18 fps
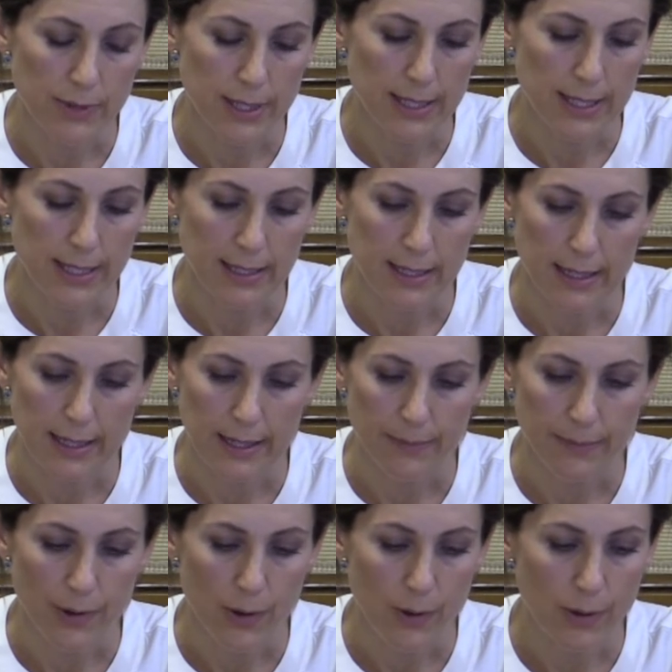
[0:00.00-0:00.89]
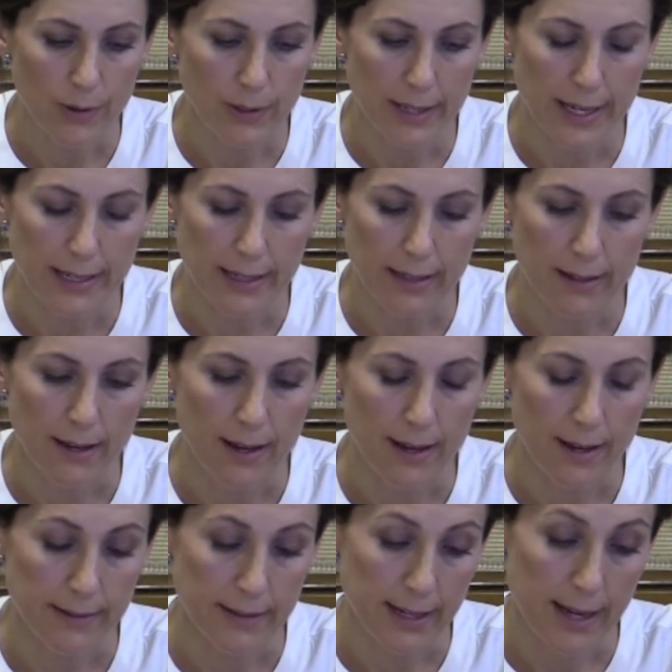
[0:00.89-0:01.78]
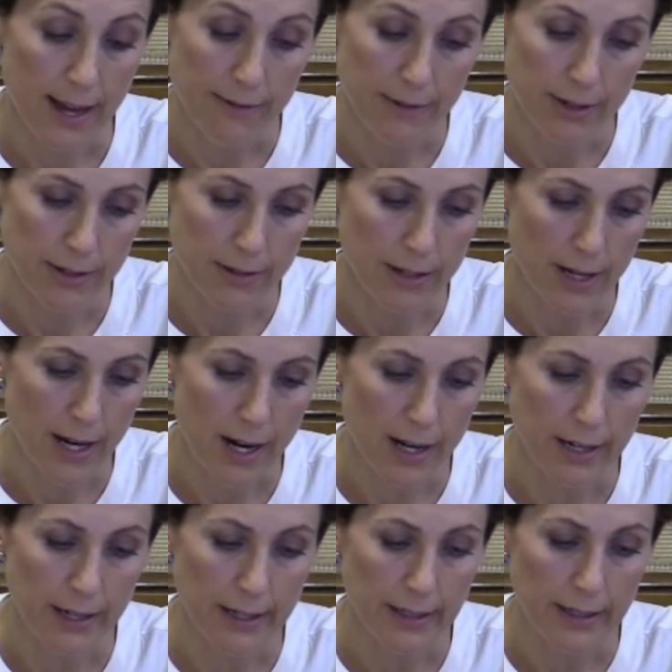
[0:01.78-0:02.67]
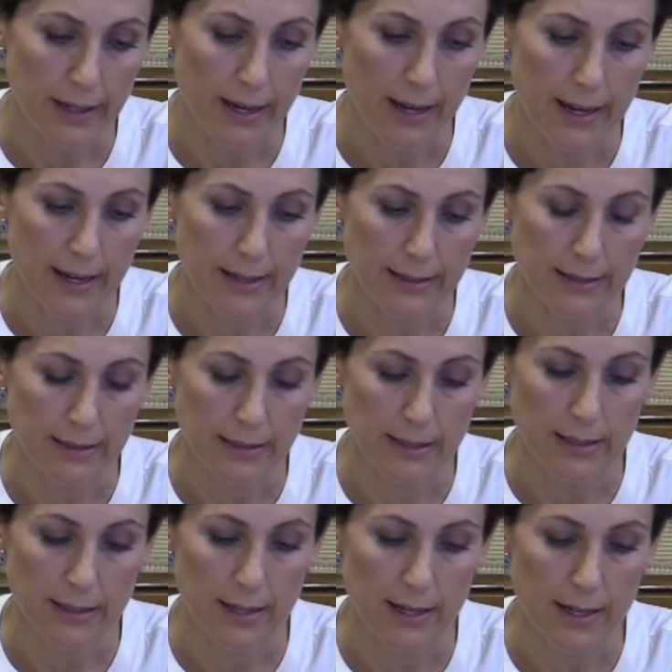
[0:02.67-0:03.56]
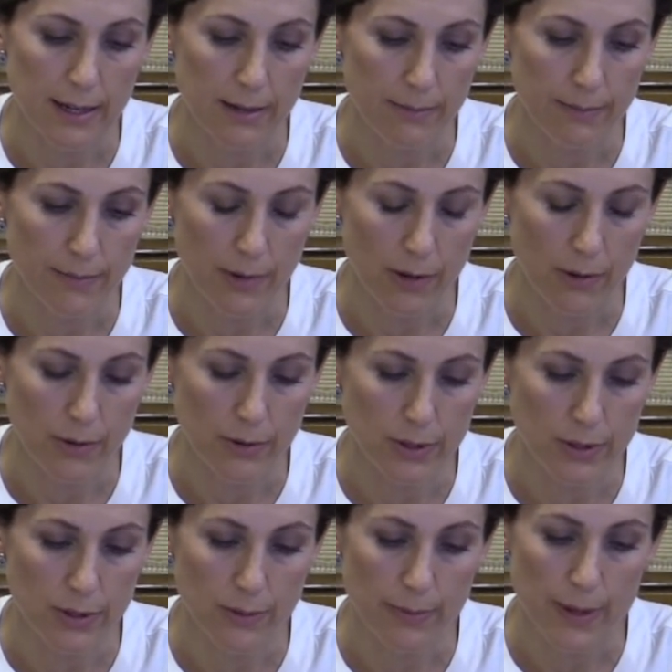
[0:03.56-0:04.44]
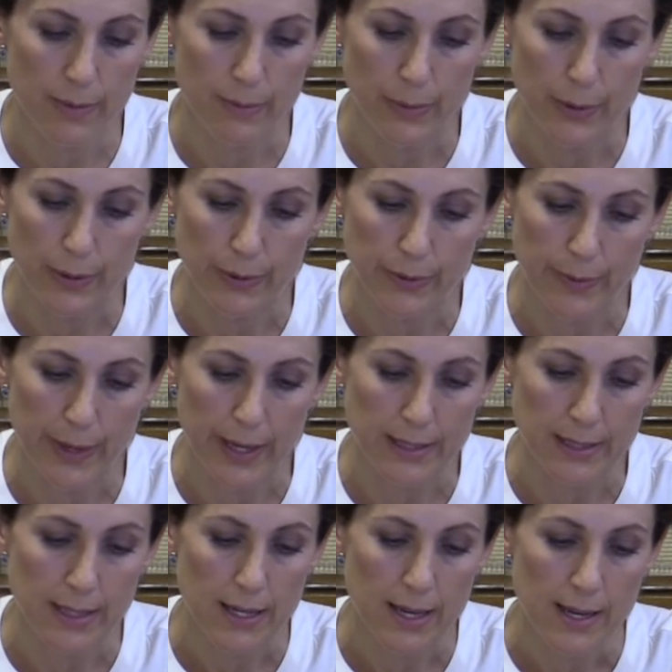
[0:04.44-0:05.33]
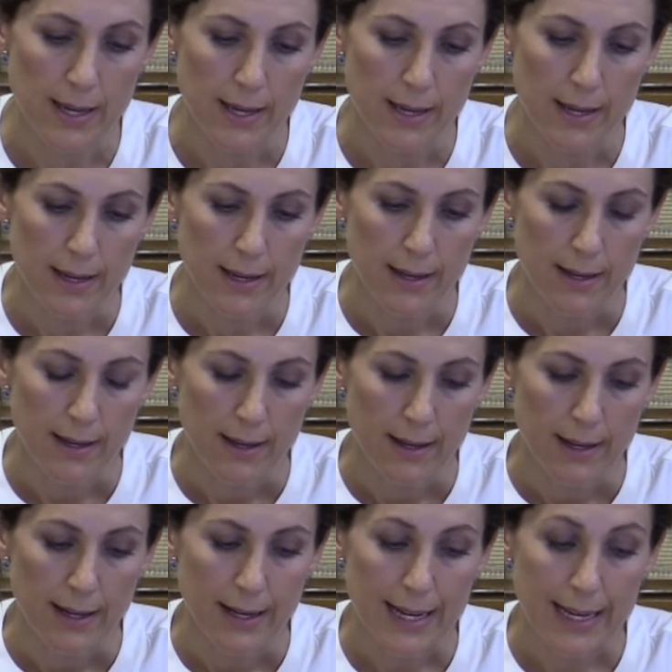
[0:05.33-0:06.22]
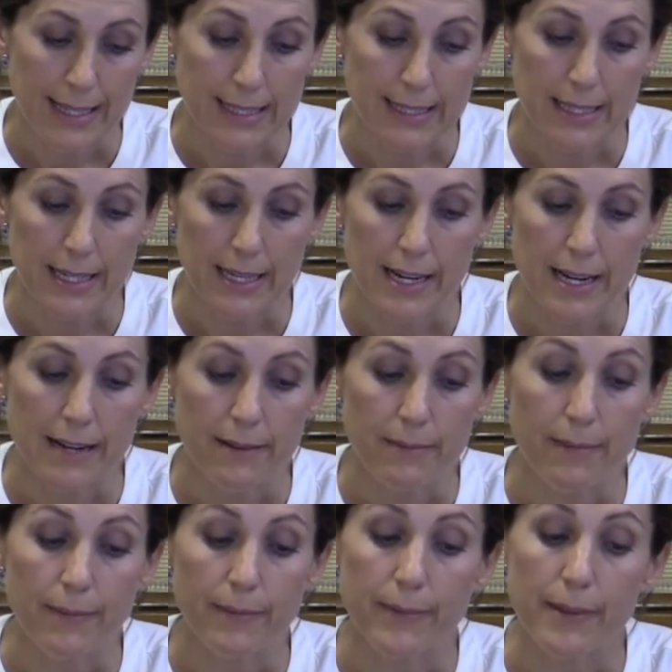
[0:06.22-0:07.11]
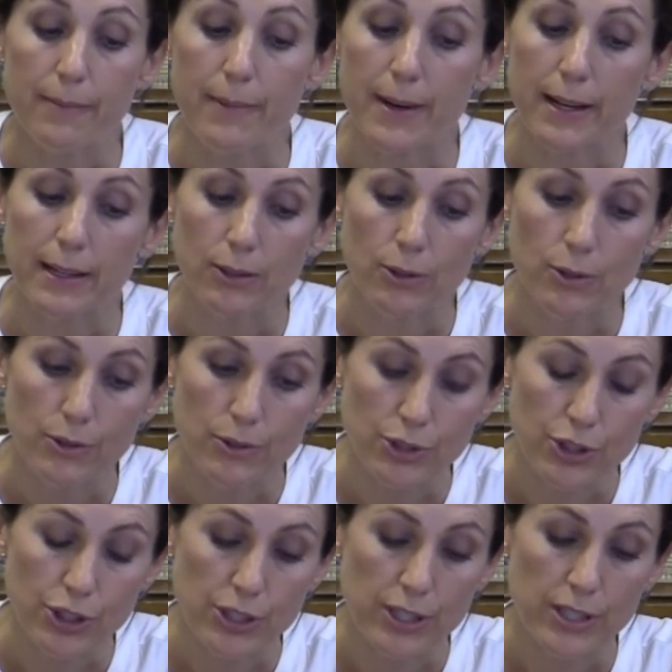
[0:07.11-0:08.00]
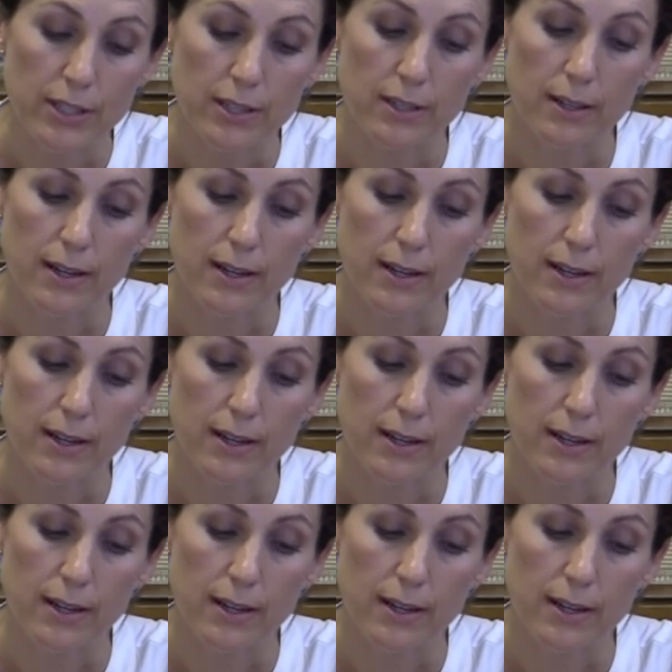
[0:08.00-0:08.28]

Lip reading: recently, holding the Governor Carney and also Ben Broadbent. Last year, the bank launched